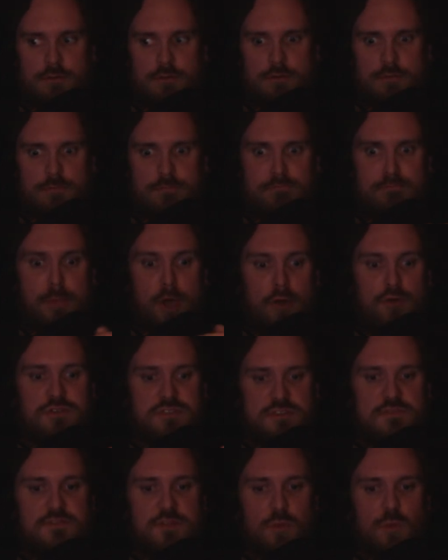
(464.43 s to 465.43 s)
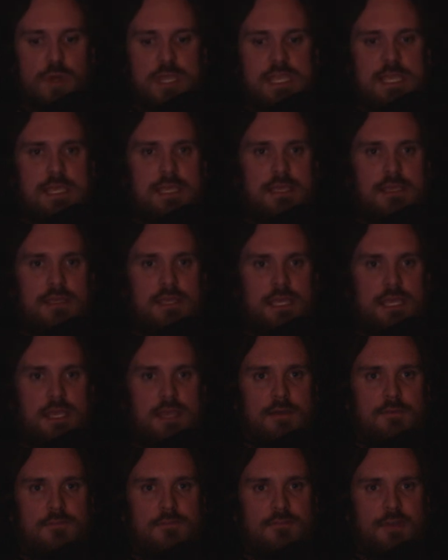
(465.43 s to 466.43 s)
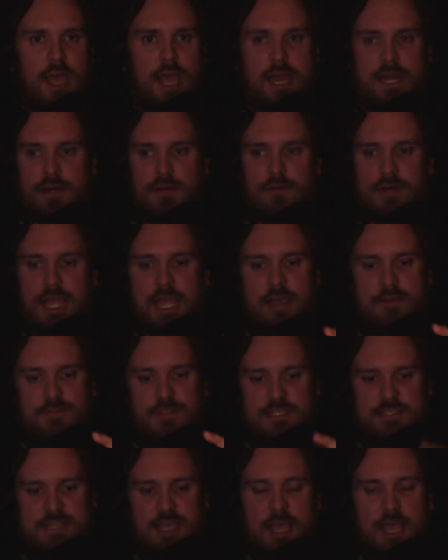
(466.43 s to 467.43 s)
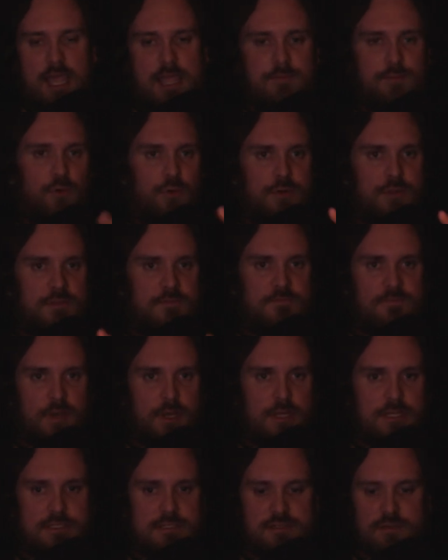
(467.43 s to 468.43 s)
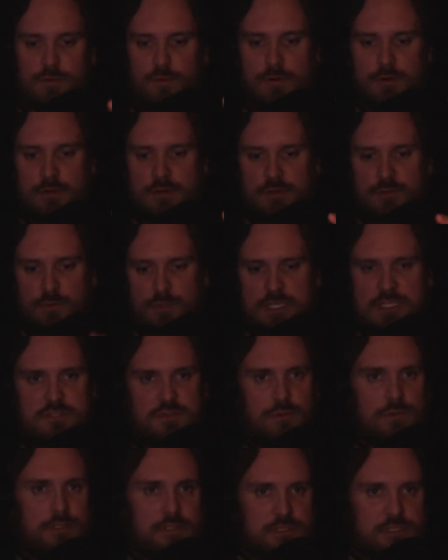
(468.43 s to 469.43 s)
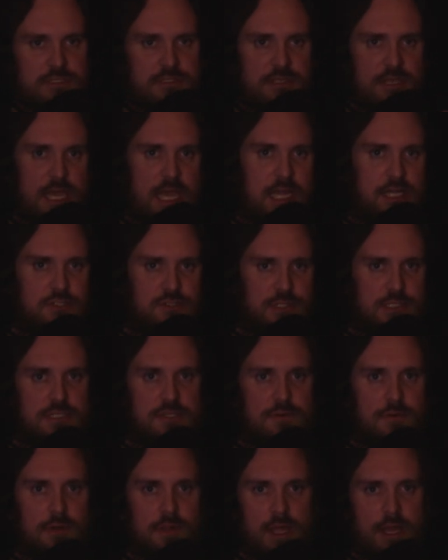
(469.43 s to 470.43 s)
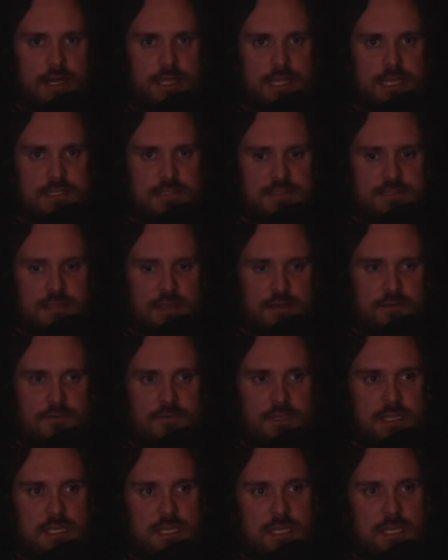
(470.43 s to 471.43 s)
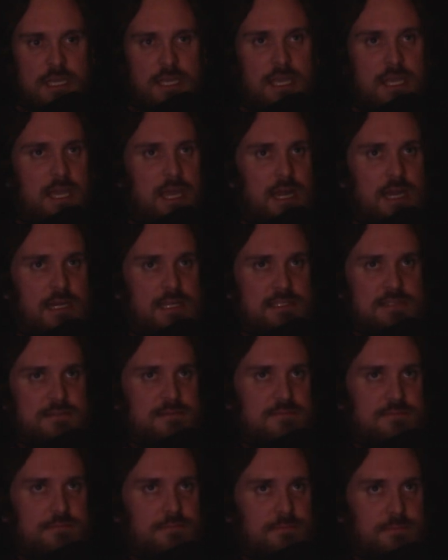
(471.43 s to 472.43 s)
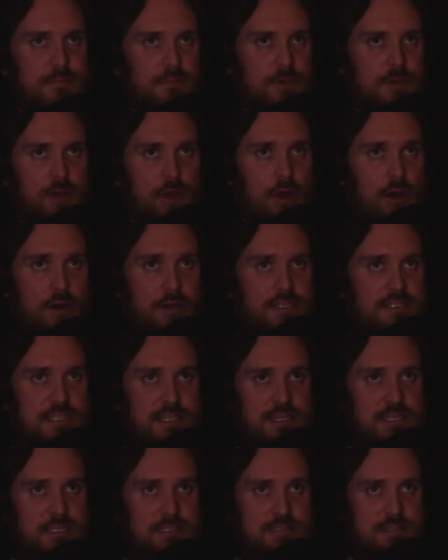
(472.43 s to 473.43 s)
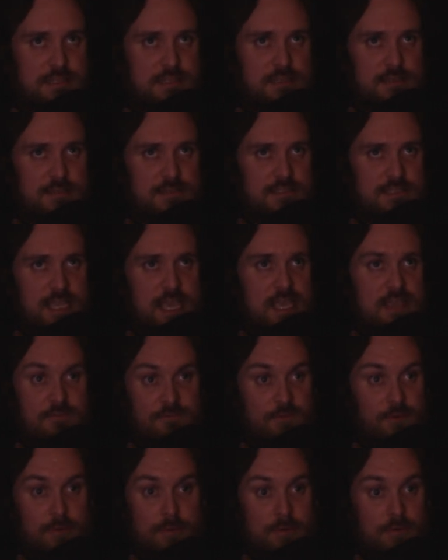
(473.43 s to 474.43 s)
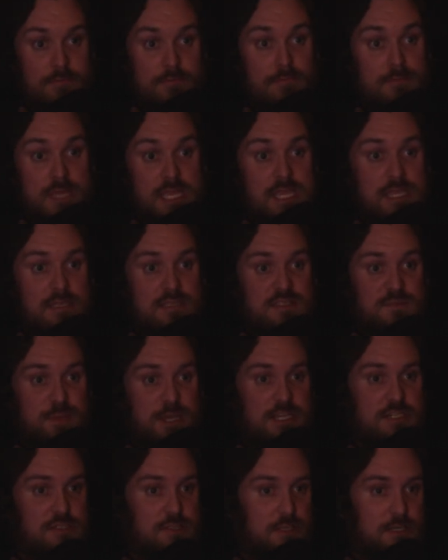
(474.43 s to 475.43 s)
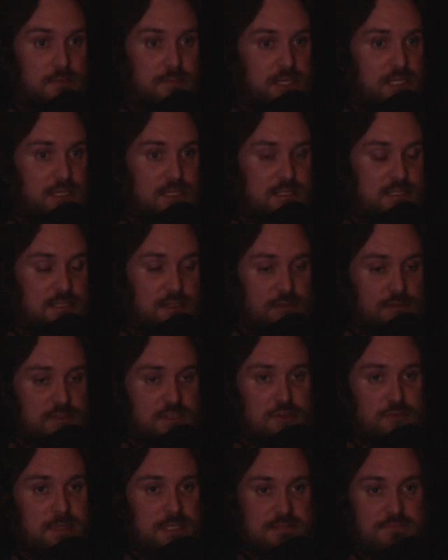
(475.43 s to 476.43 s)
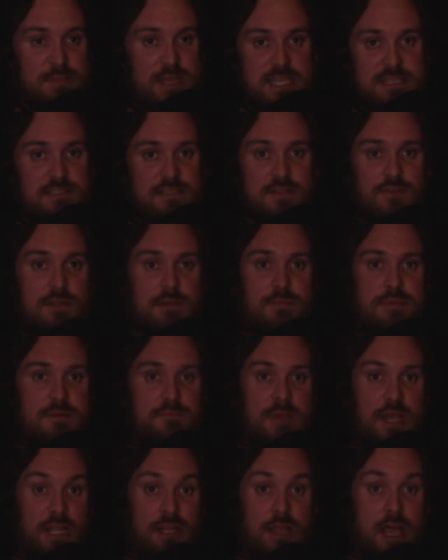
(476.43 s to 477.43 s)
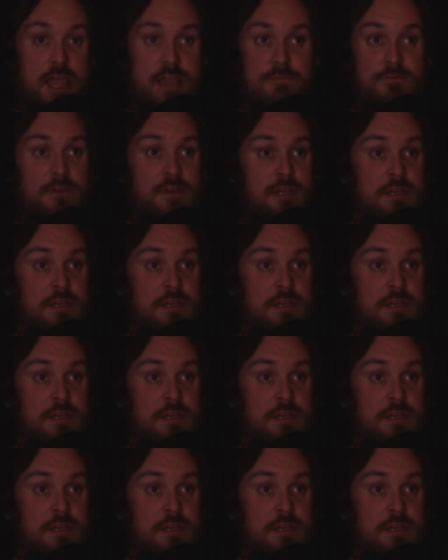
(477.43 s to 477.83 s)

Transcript: most of the week if I don't have the time or the funds or the resources to actually do a lot of that stuff. And as hard as it is to say for me especially, because YouTube has basically been my life